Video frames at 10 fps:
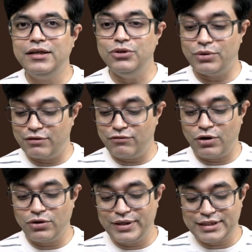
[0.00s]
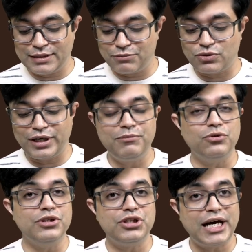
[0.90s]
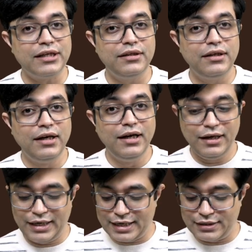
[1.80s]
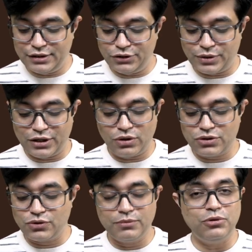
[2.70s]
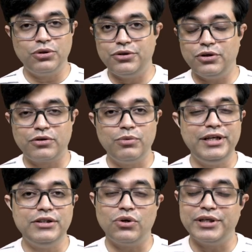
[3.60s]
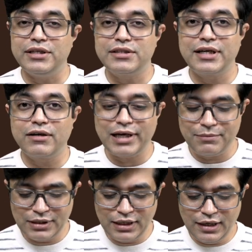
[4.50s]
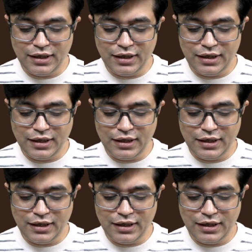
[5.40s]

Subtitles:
You can follow and subscribe to the channel, and you can also put your queries on Instagram.